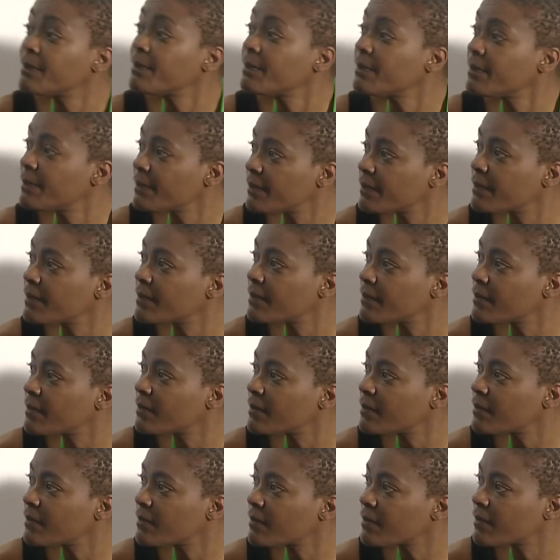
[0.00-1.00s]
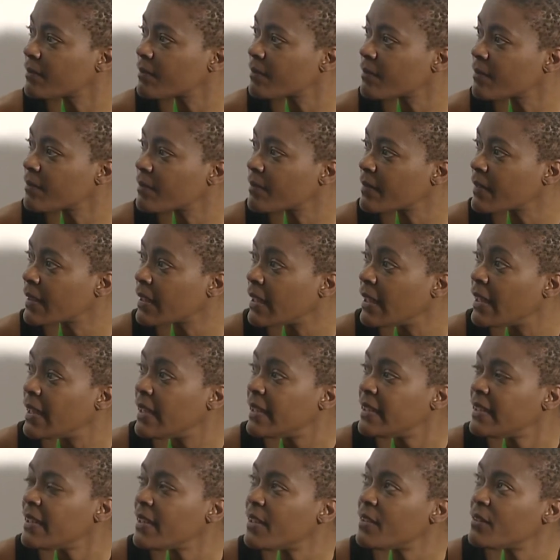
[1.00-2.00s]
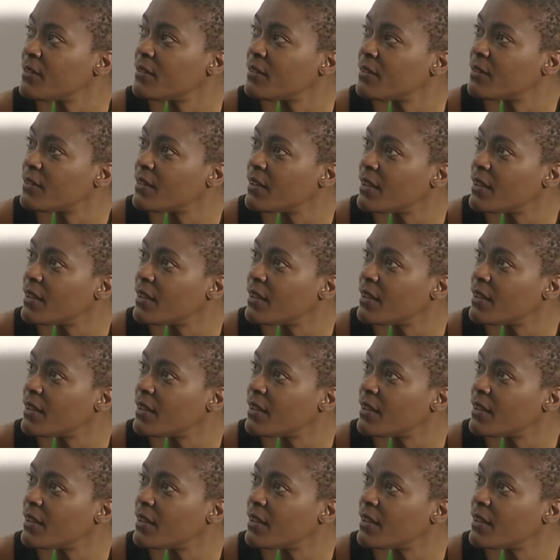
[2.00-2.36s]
Mm. Are they available Yes,